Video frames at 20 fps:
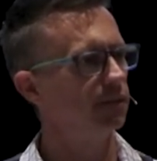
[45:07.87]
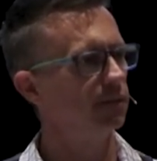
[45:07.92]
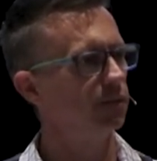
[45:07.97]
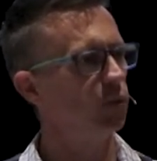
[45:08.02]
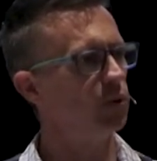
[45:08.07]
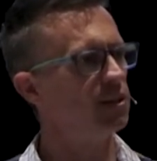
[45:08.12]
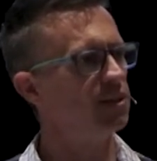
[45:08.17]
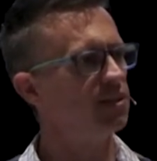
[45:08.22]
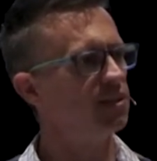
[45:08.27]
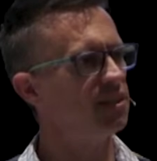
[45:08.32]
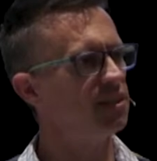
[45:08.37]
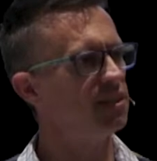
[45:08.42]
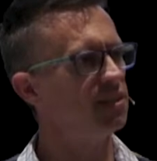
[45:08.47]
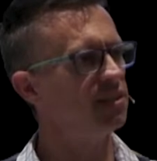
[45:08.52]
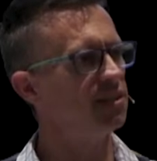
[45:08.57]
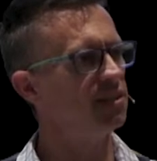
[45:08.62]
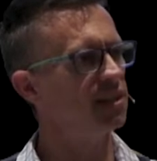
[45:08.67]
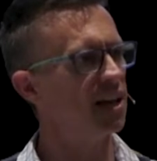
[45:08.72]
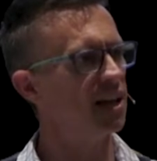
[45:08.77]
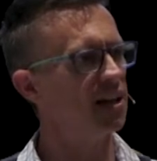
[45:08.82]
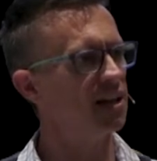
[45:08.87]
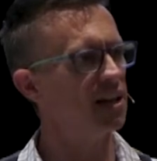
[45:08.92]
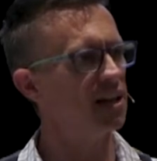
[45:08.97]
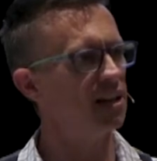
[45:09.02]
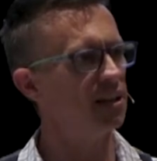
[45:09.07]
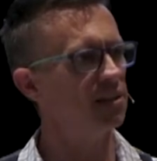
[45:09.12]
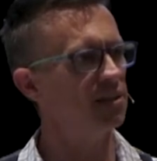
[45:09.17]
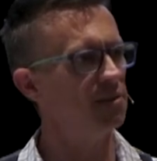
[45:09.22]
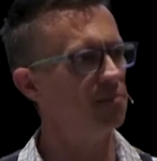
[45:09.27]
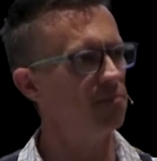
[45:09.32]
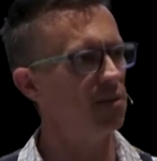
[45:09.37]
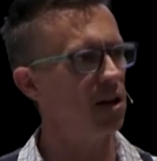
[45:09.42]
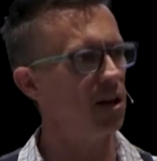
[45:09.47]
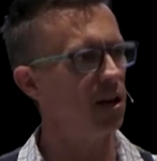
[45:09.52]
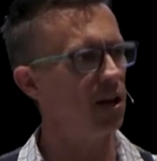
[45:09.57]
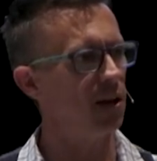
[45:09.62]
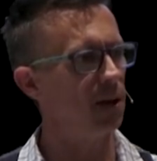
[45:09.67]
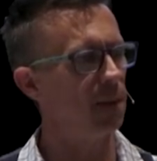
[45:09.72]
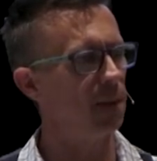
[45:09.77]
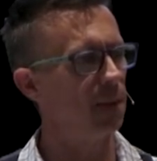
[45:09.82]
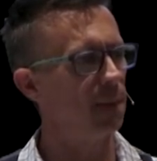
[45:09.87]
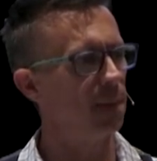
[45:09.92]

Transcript: What is he saying to me?